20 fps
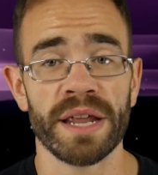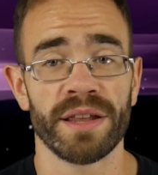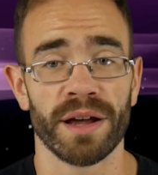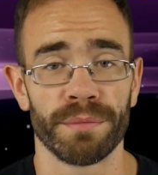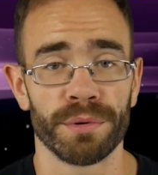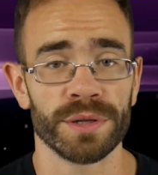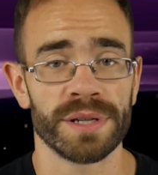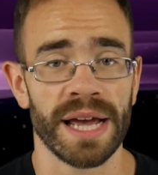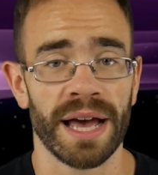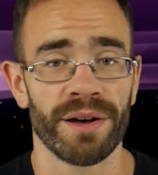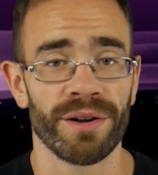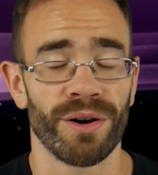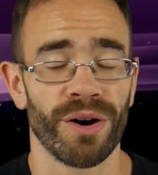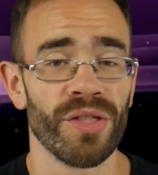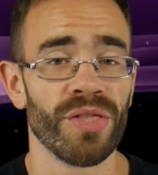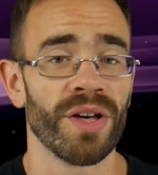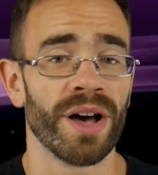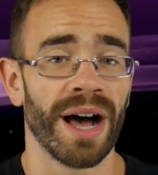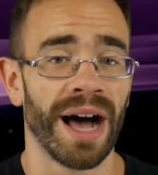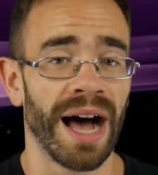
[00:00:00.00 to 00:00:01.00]
they double down
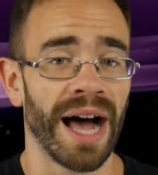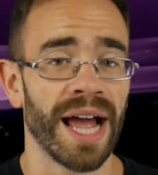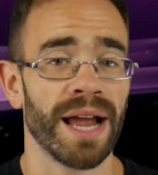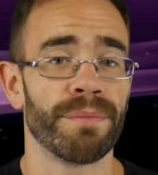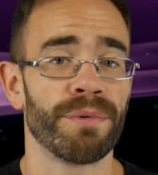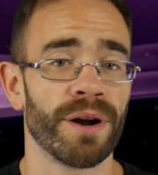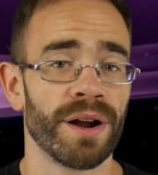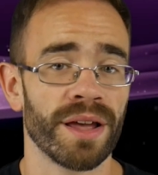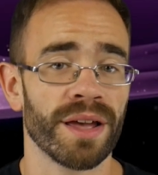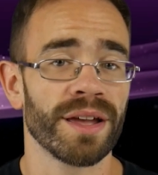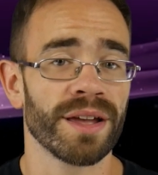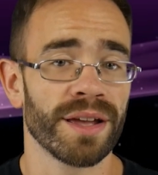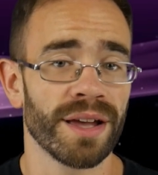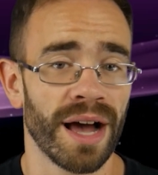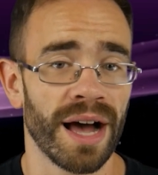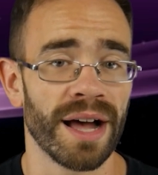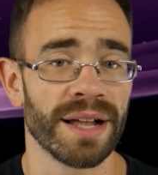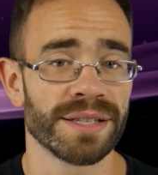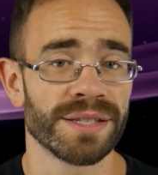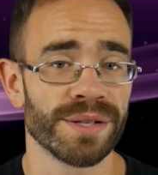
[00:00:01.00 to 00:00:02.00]
on the hybrid
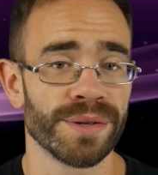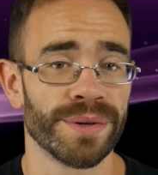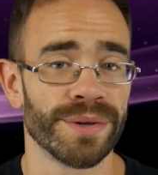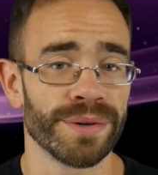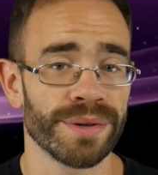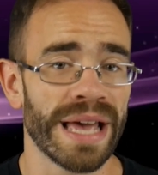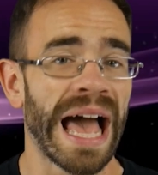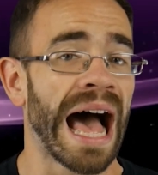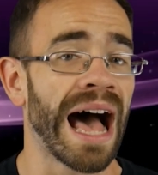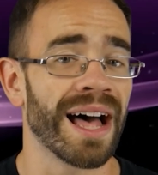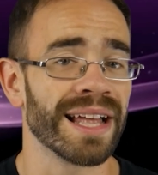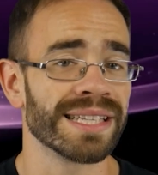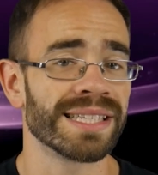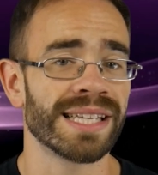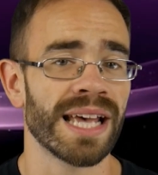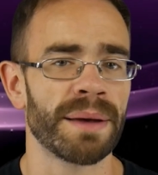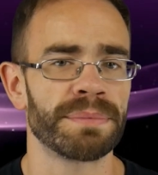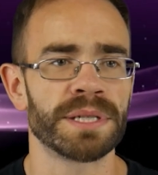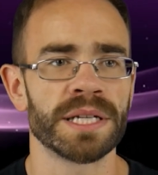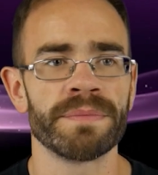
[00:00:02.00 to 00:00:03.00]
console
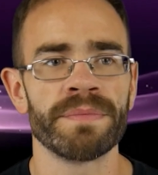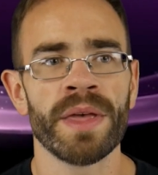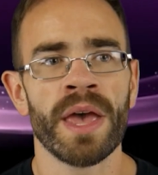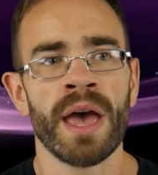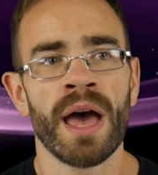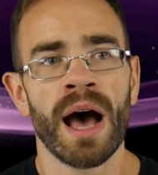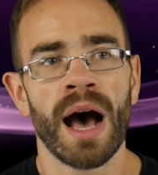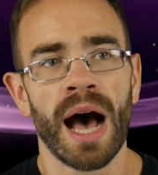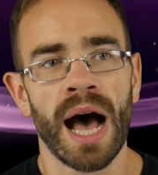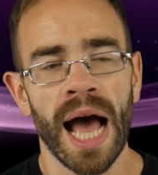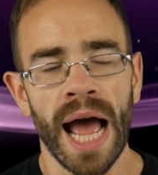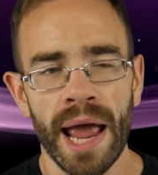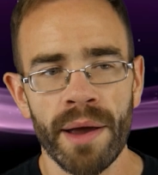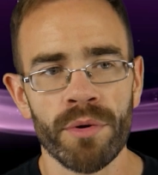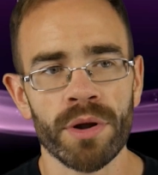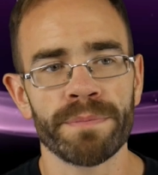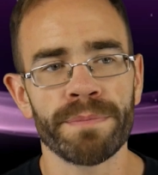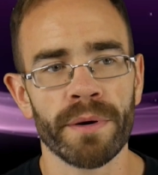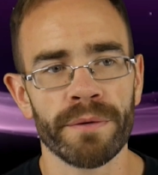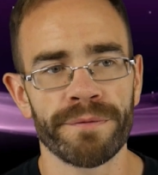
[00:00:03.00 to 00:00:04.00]
concept. I
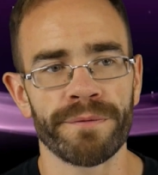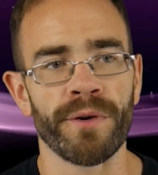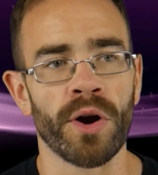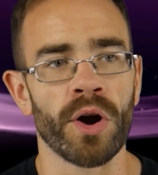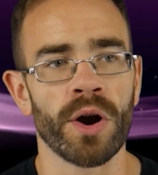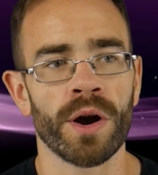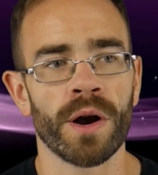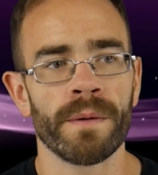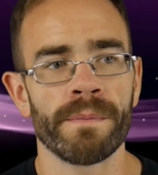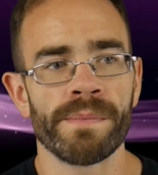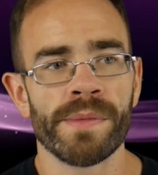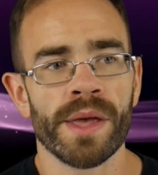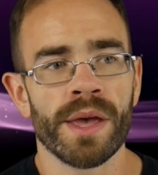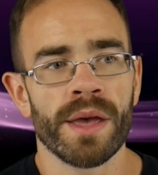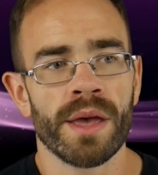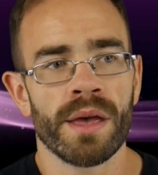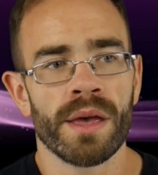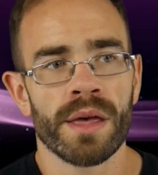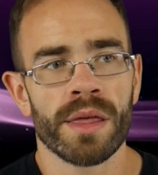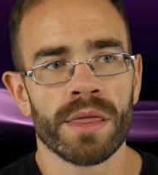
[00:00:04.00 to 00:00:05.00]
would prefer
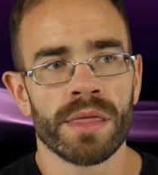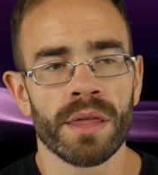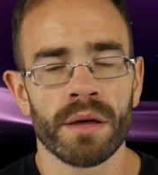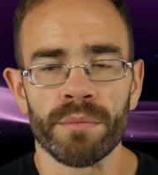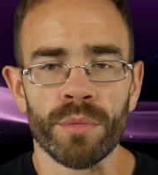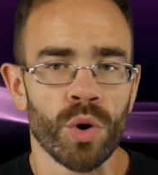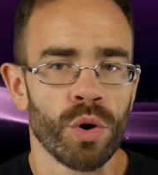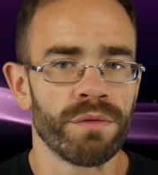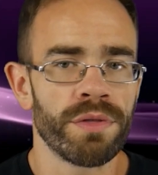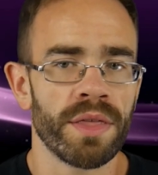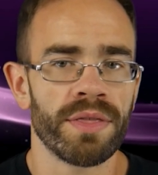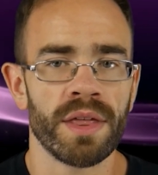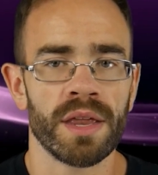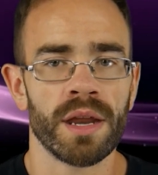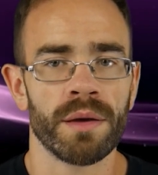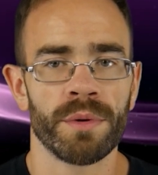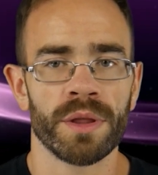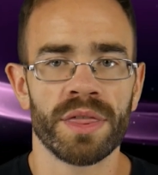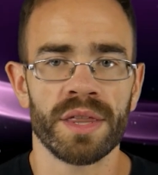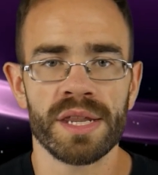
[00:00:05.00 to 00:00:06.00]
the move that they
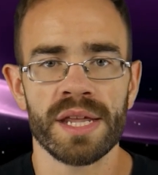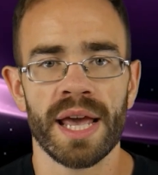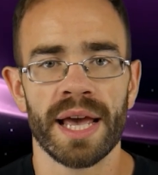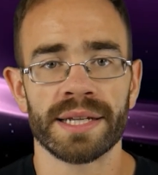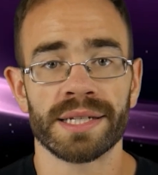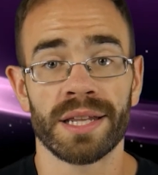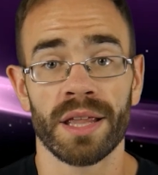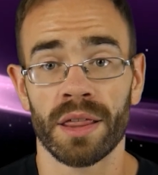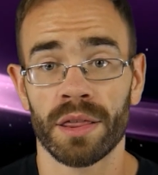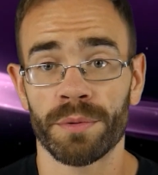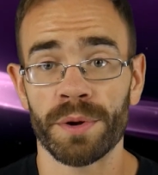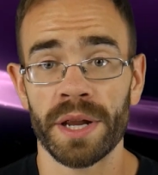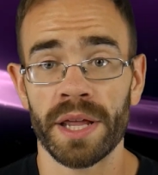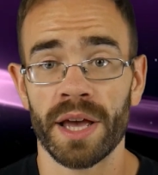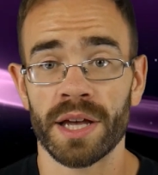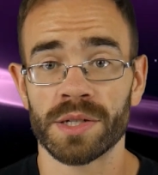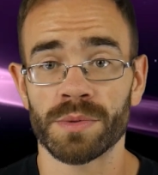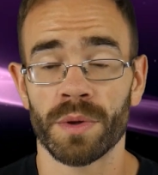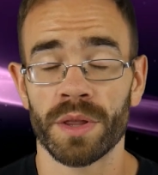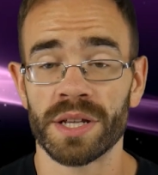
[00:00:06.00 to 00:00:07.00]
did with the DS to the
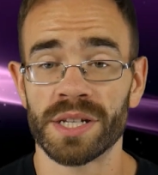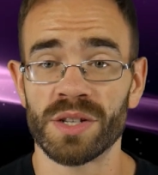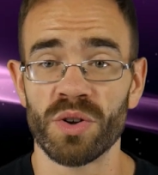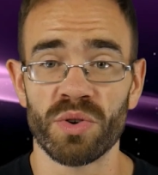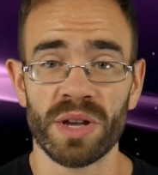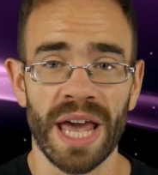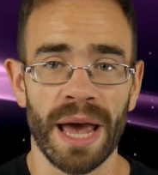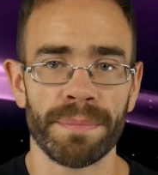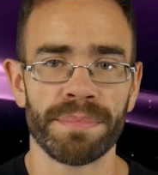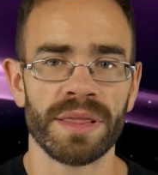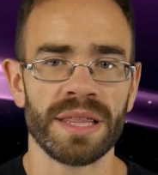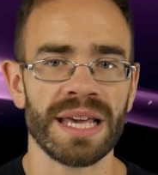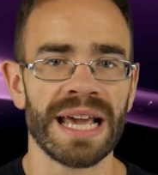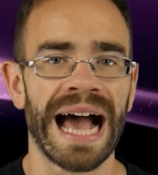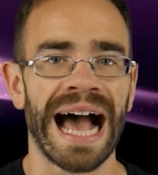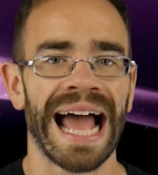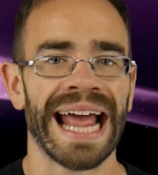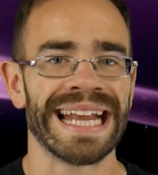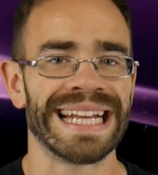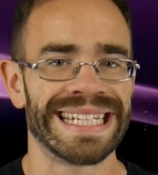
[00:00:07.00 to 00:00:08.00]
3DS, where they still kept the
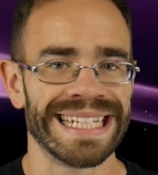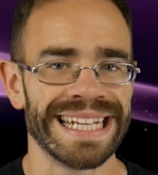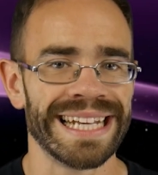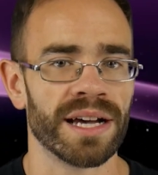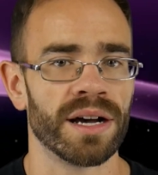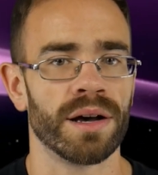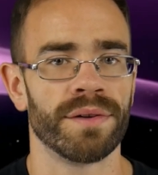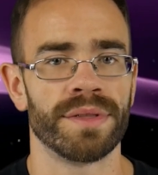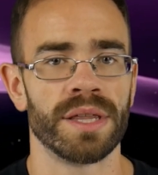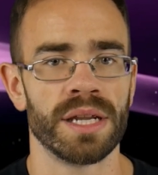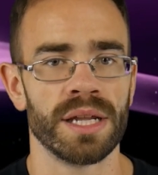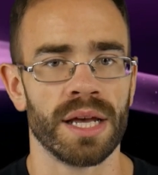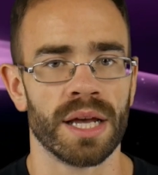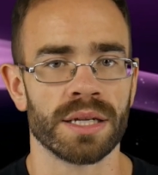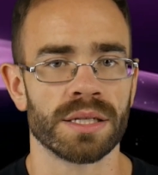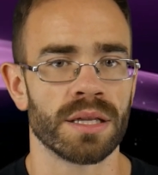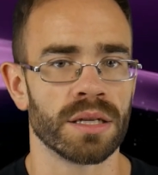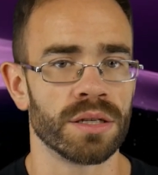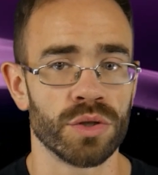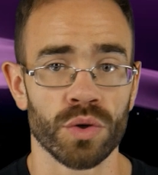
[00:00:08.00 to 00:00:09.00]
idea of the
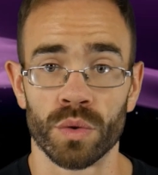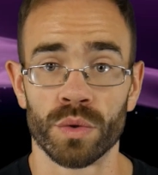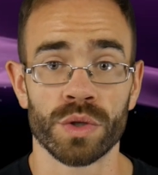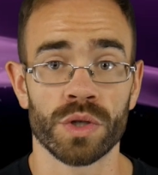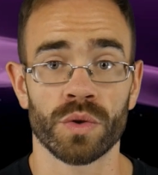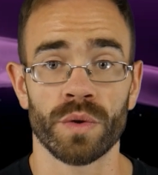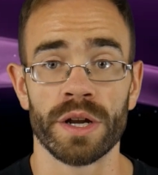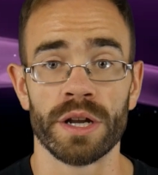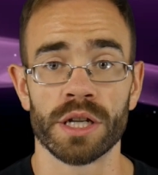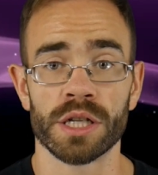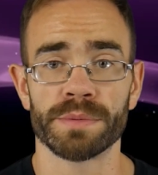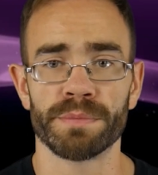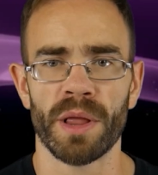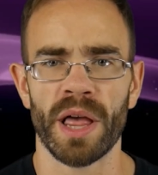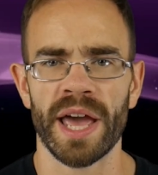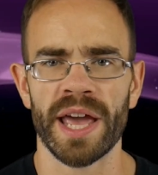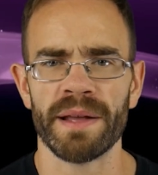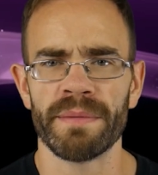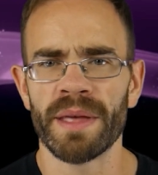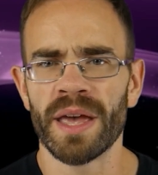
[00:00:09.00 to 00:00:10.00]
DS, the dual screen
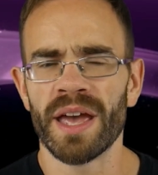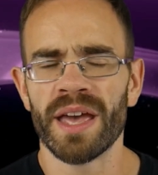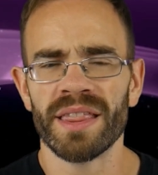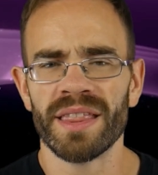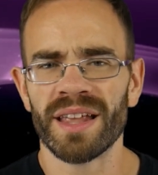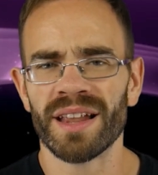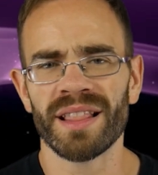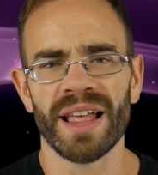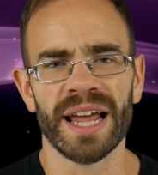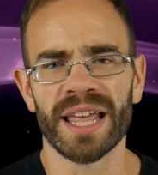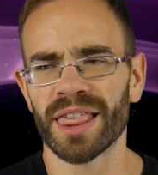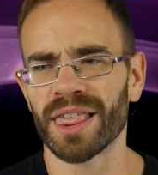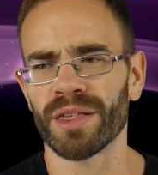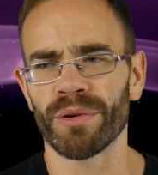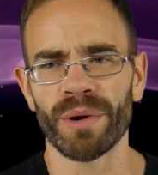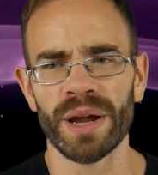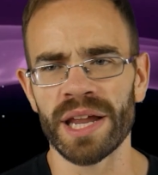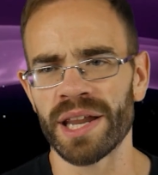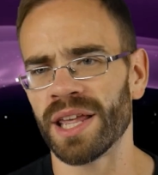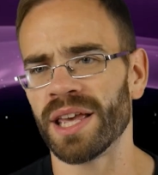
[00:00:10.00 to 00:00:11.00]
display. They had like
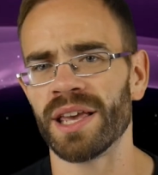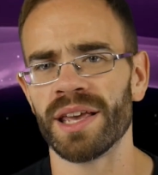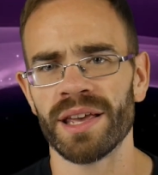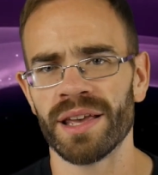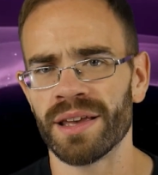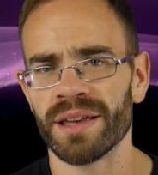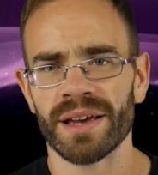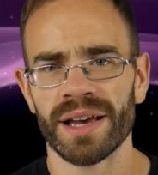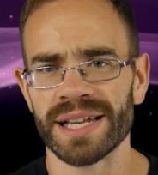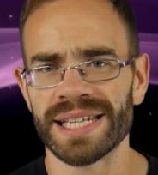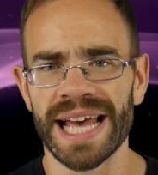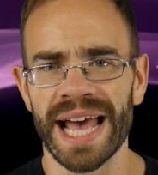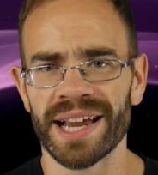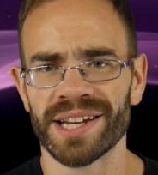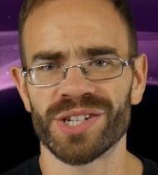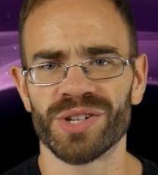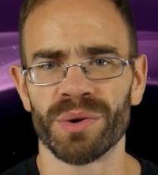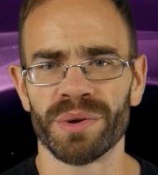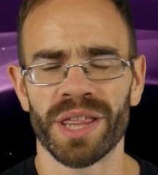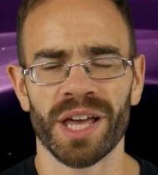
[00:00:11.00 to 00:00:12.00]
3D
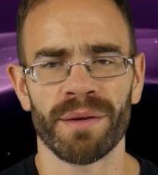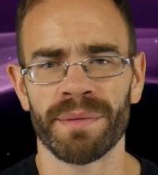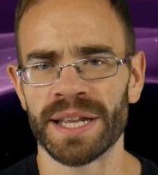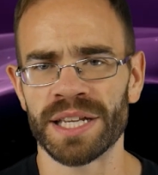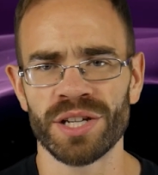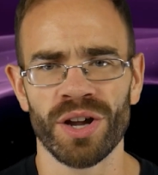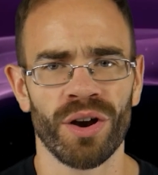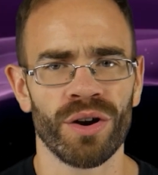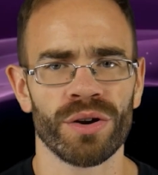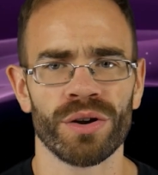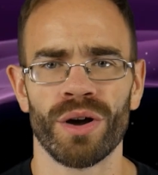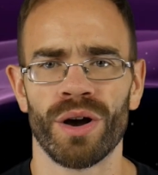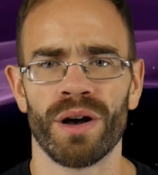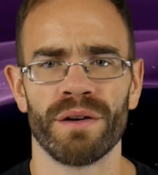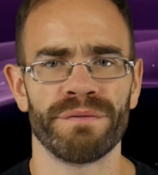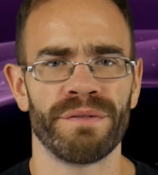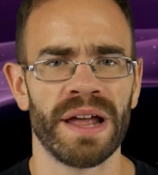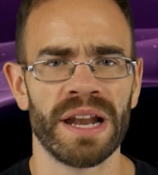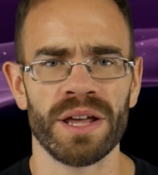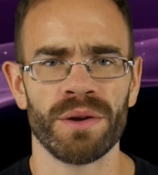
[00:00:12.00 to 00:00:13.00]
attached to it that could be turned
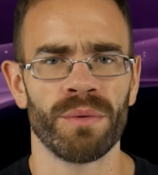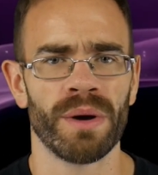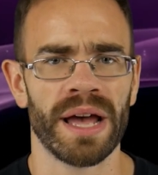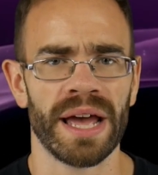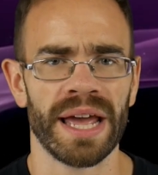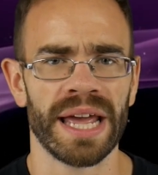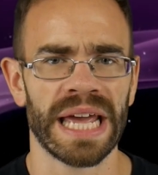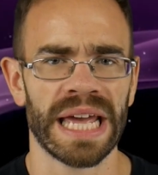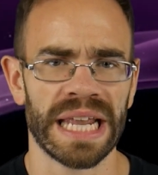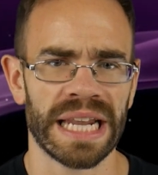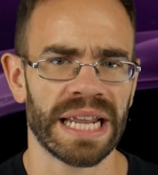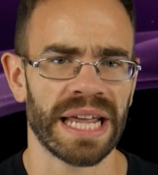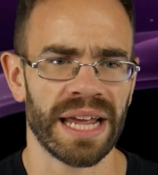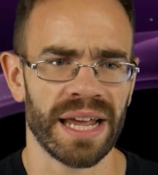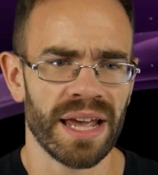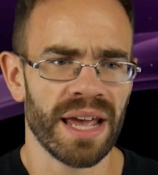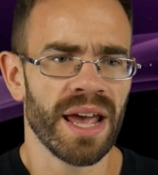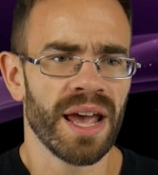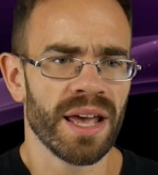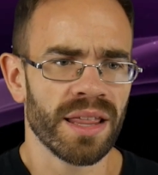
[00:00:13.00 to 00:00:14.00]
off anyway, and
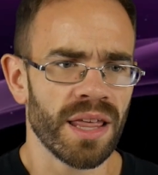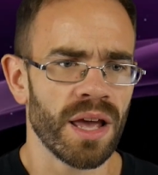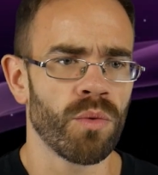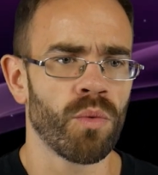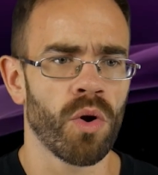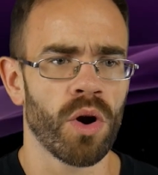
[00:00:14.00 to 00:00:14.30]
they they